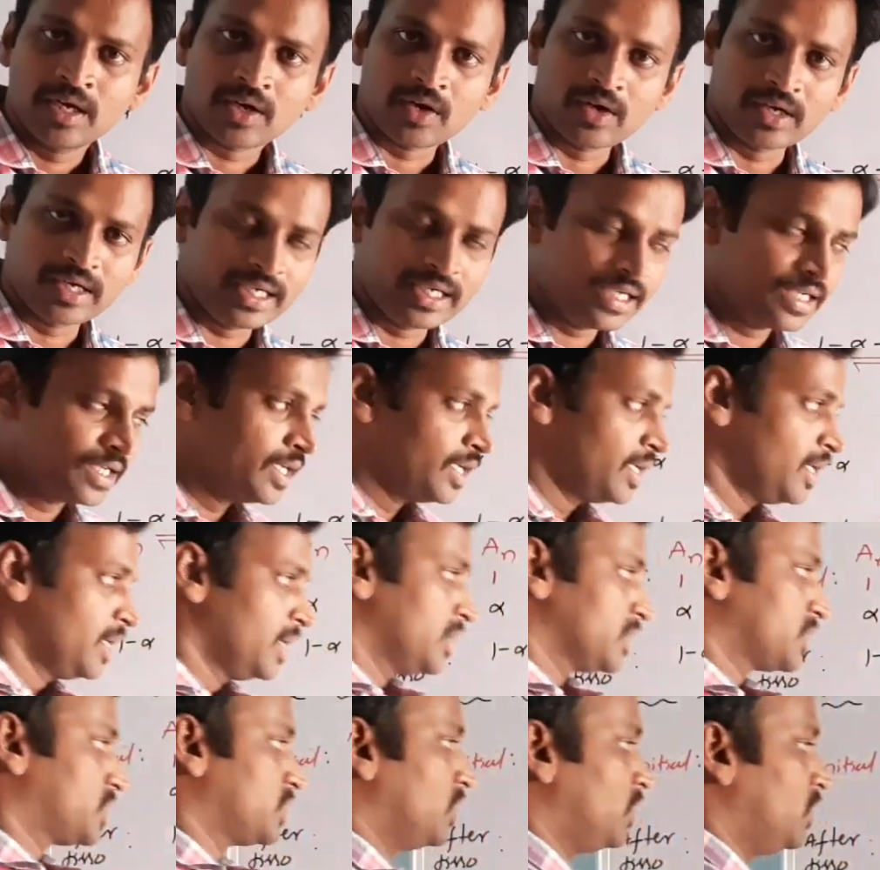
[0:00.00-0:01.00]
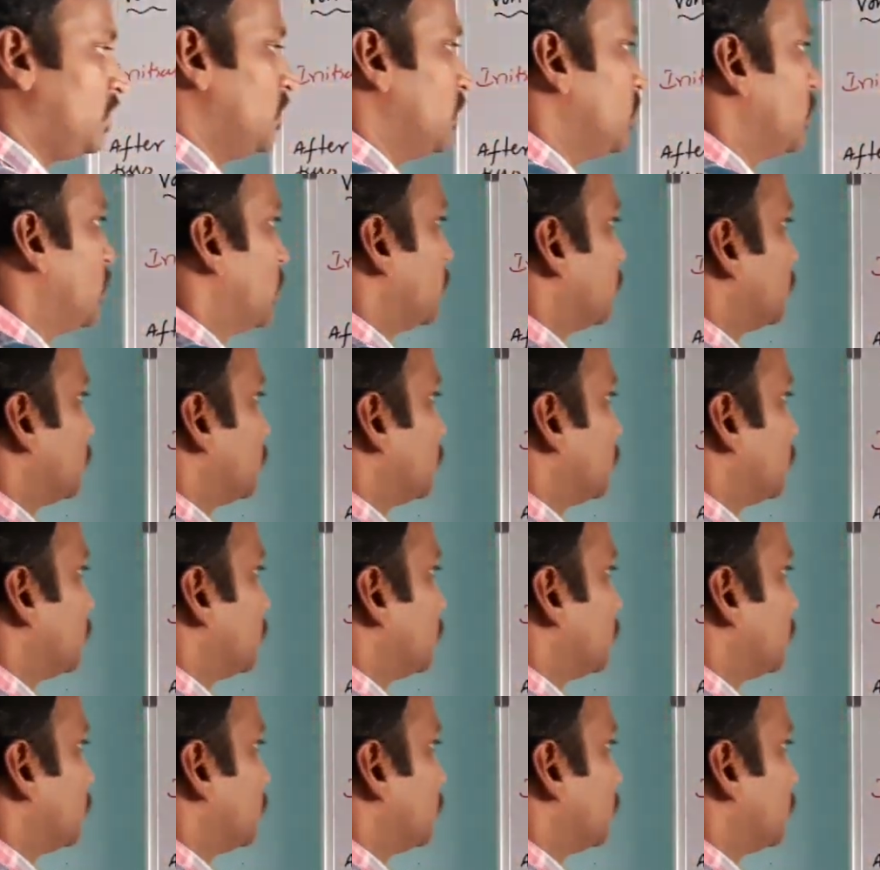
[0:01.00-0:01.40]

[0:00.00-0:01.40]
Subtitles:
Got it? So